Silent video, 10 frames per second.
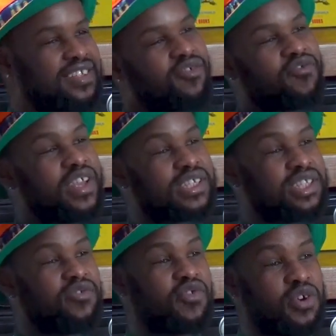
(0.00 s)

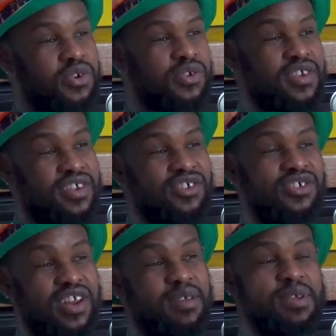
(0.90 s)
festival, you know
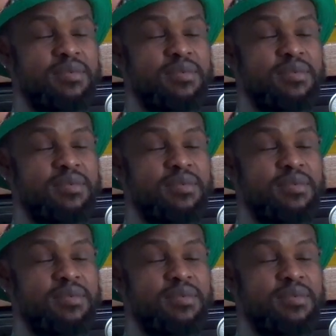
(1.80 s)
what I mean?